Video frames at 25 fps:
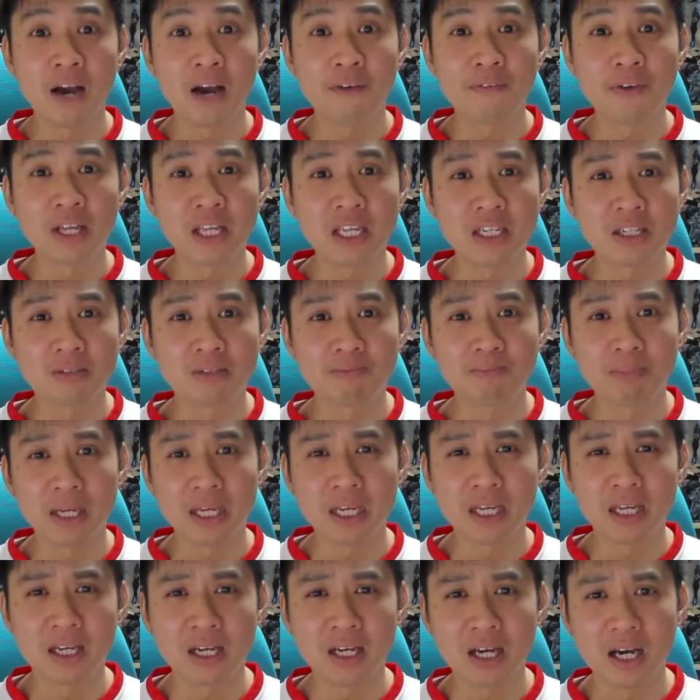I think he's
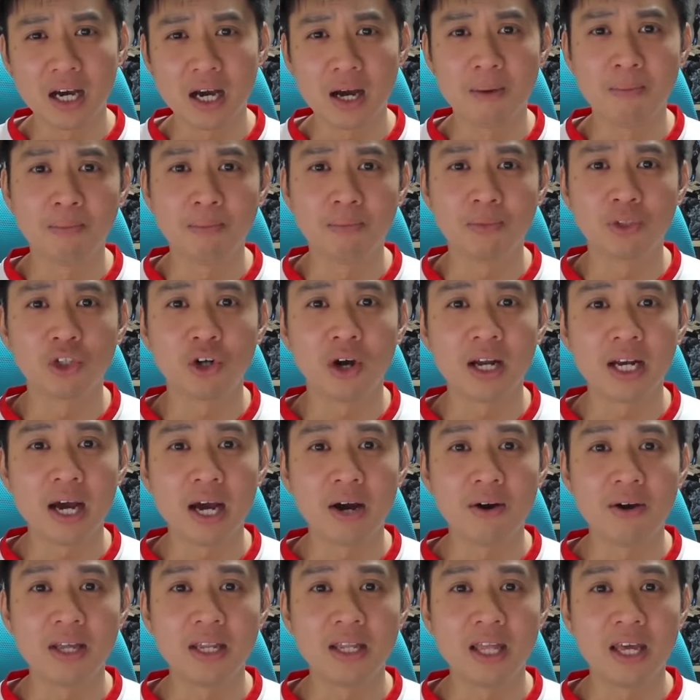being tried
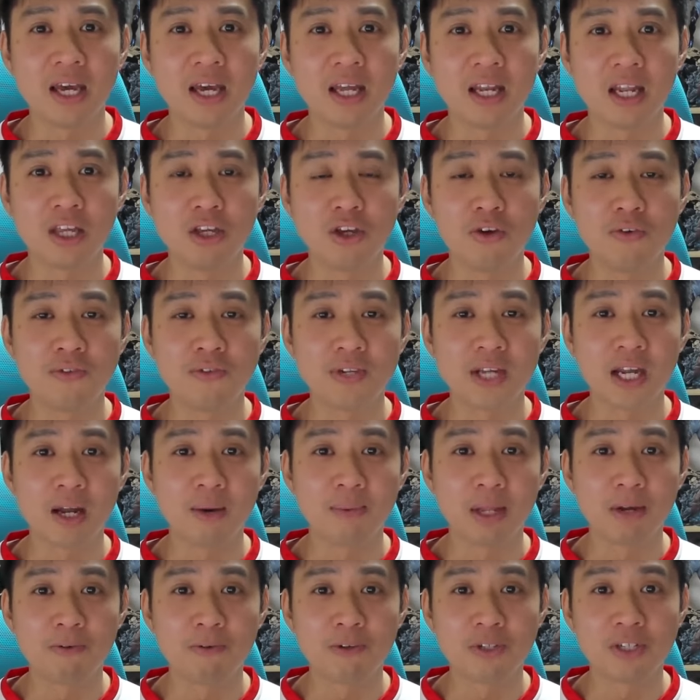out in their youth setup,
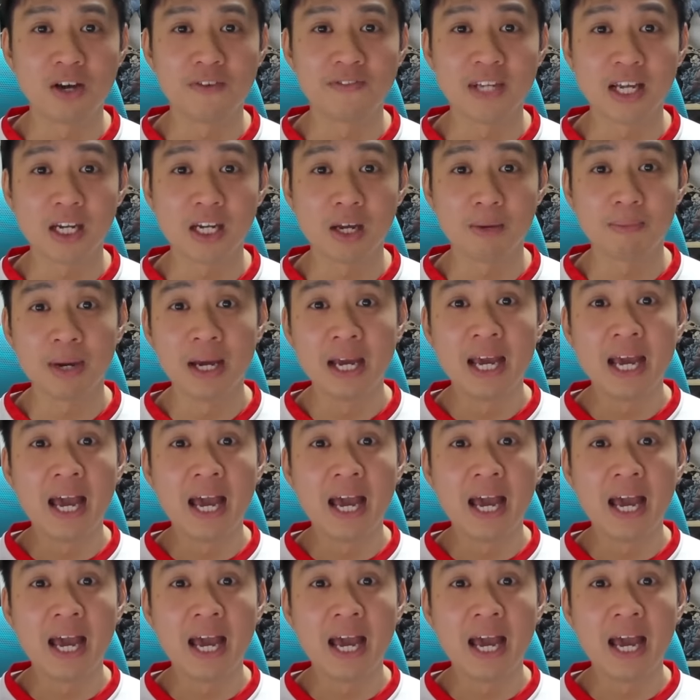their reserve setup.